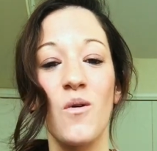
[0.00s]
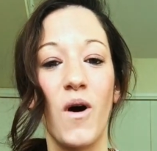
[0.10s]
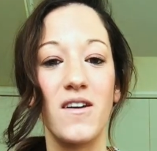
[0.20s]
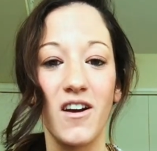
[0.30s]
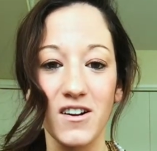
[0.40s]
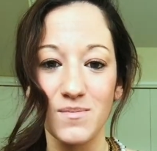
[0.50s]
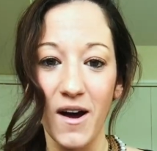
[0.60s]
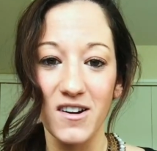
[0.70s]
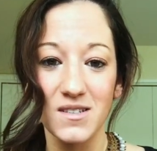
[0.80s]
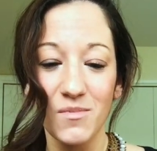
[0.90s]
Why the arts
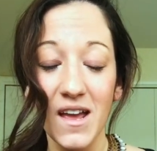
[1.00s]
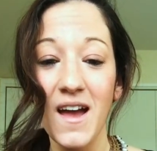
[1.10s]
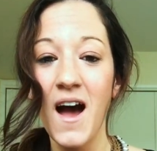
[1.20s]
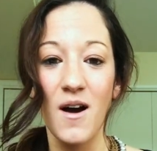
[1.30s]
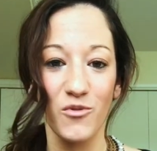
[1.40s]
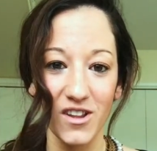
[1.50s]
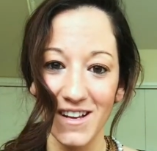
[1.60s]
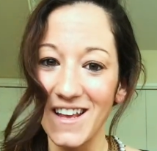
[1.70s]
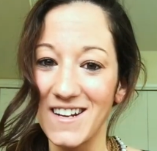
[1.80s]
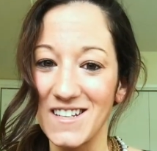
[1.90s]
matter to me. I'm really
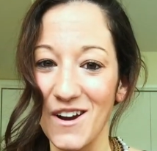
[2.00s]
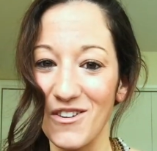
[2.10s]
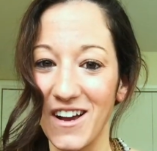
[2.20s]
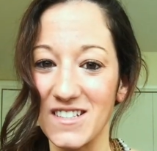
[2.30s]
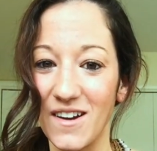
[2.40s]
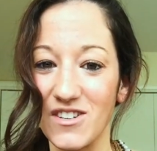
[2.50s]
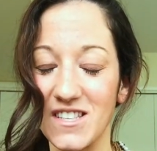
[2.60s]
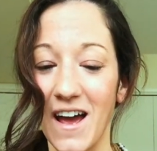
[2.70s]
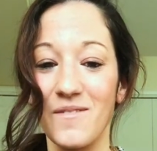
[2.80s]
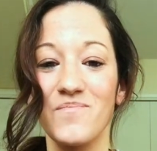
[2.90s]
excited to hear what you guys have to
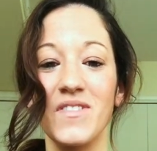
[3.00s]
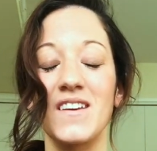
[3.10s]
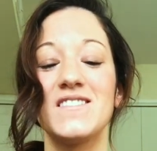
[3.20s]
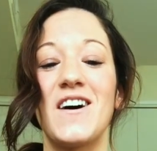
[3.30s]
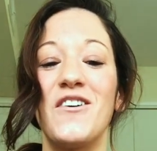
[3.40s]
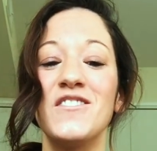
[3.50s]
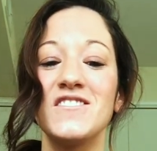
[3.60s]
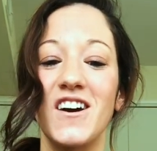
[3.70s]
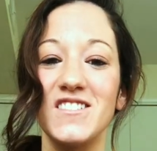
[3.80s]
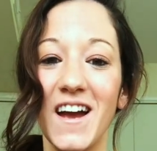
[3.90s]
say. So
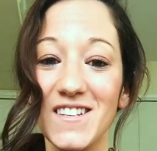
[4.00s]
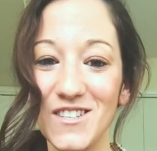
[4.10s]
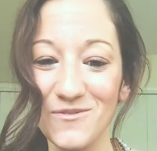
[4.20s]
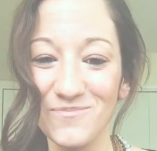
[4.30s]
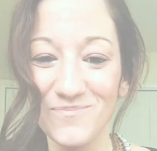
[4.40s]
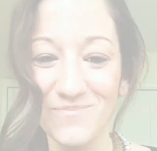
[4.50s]
talk to you guys soon.